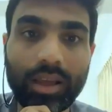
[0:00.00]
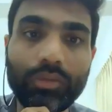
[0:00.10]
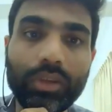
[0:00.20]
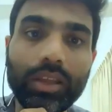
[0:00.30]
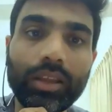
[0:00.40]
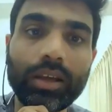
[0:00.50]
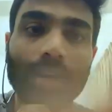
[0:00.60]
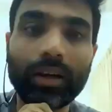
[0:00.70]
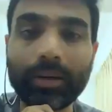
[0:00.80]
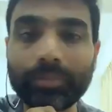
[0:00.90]
Janvi,
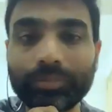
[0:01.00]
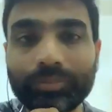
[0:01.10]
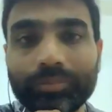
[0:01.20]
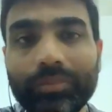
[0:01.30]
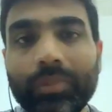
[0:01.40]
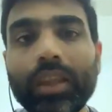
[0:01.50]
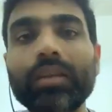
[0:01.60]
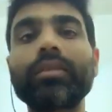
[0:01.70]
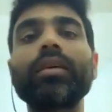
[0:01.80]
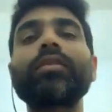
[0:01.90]

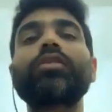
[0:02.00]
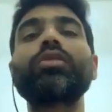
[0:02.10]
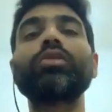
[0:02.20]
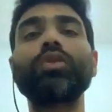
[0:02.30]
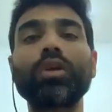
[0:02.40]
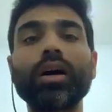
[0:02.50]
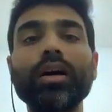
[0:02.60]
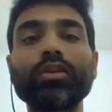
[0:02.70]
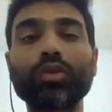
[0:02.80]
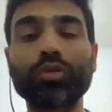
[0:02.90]
just do
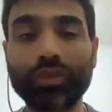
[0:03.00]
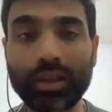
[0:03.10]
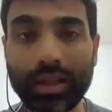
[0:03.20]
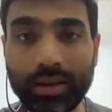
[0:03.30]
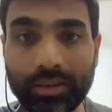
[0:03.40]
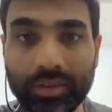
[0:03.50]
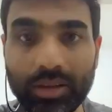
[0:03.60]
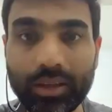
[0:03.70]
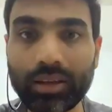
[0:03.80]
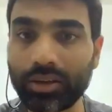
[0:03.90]
yoga to feel
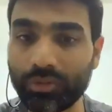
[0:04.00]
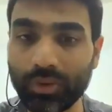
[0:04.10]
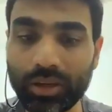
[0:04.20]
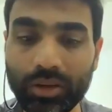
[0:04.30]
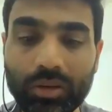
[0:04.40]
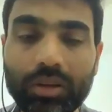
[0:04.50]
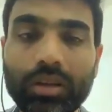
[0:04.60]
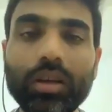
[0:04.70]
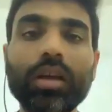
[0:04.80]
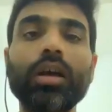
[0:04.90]
energetic. It is very
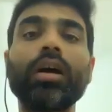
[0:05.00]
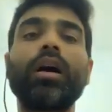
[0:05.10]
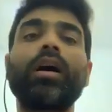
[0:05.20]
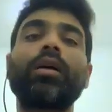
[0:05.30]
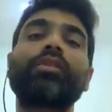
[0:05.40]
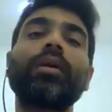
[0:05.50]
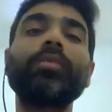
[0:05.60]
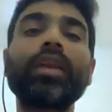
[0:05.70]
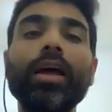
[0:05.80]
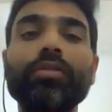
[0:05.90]
good.
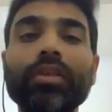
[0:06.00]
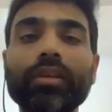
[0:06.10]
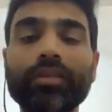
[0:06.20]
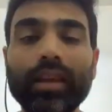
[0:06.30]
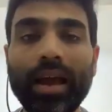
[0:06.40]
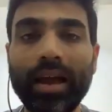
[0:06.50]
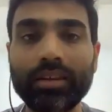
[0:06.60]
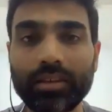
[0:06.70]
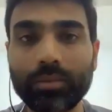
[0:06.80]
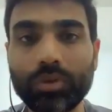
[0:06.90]
Sometimes just
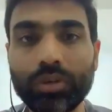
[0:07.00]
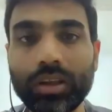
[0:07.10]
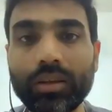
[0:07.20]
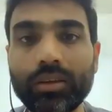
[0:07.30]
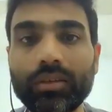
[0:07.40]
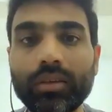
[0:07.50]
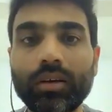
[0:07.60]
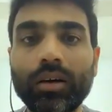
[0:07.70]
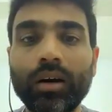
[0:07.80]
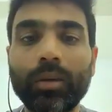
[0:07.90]
add some routines.
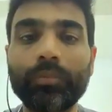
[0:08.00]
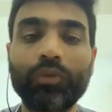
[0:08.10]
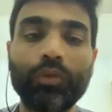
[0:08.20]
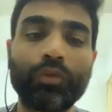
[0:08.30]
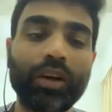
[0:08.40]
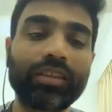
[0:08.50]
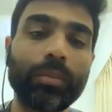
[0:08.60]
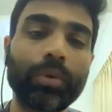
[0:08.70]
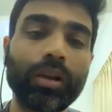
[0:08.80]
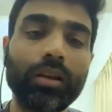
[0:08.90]
For
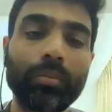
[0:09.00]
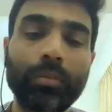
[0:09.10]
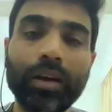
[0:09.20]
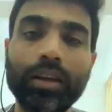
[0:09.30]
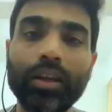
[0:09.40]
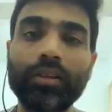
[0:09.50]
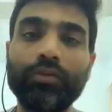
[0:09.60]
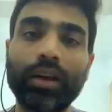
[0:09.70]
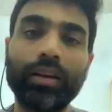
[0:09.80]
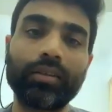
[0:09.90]
example, Monday,
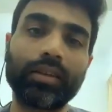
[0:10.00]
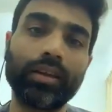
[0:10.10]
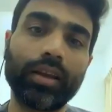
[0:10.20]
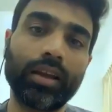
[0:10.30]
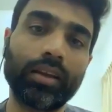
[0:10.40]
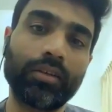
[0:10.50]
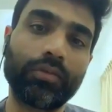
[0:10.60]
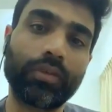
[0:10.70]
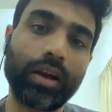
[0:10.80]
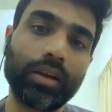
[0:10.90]
Wednesday, and
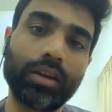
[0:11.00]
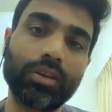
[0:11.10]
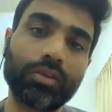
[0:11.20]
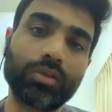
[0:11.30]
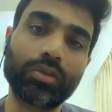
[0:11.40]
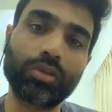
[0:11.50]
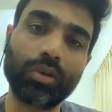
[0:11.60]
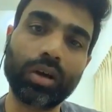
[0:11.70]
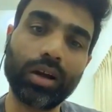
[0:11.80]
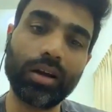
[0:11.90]
Friday you do
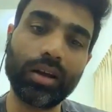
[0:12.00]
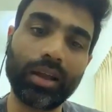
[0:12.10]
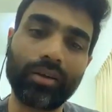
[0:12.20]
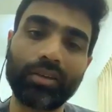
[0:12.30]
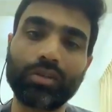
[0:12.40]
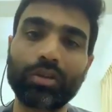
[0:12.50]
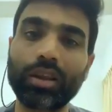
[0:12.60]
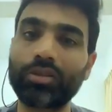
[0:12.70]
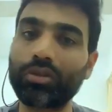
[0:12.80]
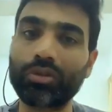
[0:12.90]
yoga, and rest of
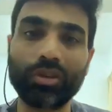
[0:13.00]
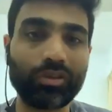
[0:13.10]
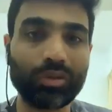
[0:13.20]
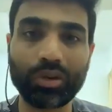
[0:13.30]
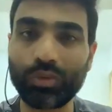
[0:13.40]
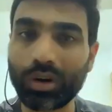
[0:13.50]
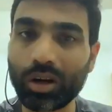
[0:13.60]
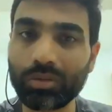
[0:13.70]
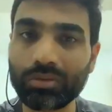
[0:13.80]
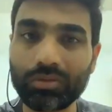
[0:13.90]
the days you just do your
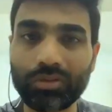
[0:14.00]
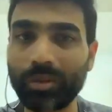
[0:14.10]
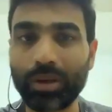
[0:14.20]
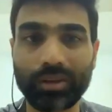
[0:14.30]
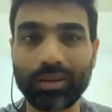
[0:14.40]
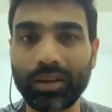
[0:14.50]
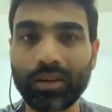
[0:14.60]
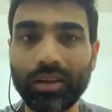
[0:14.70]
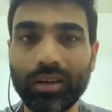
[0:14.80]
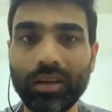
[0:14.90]
workout. Simple as that.